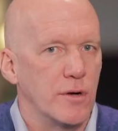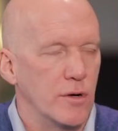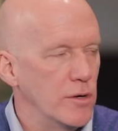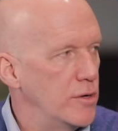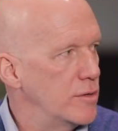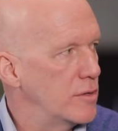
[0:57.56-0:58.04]
to
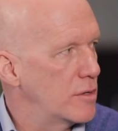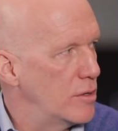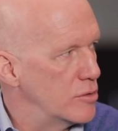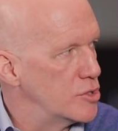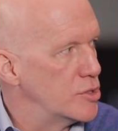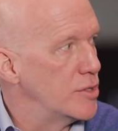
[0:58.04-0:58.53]
earn
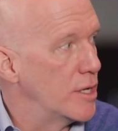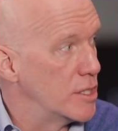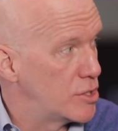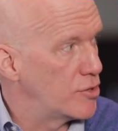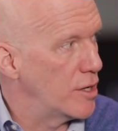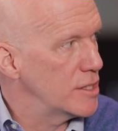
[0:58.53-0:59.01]
Claude
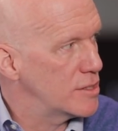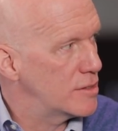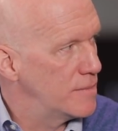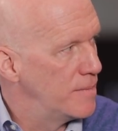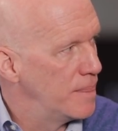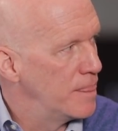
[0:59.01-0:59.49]
Julien's
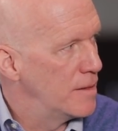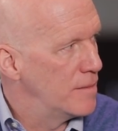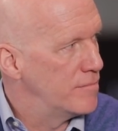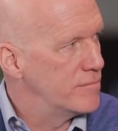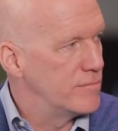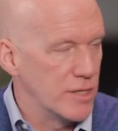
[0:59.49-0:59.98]
trust.
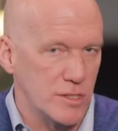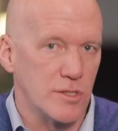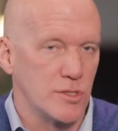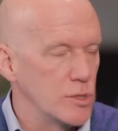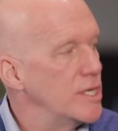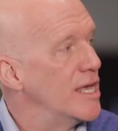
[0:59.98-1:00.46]
Nick
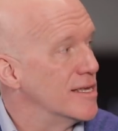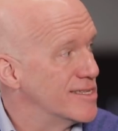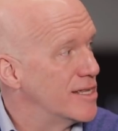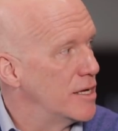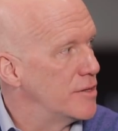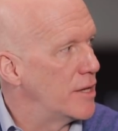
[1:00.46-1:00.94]
Suzuki
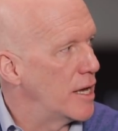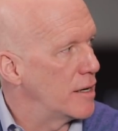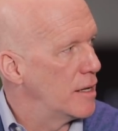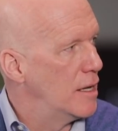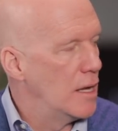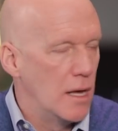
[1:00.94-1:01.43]
has done that.
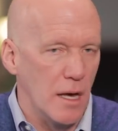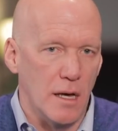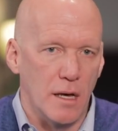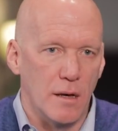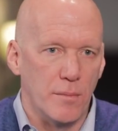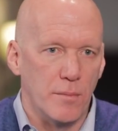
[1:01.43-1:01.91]

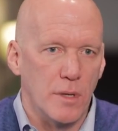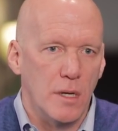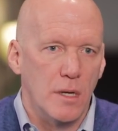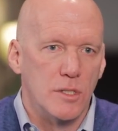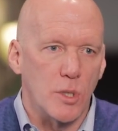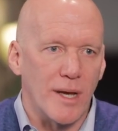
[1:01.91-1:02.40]

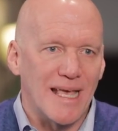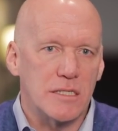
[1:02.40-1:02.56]
So I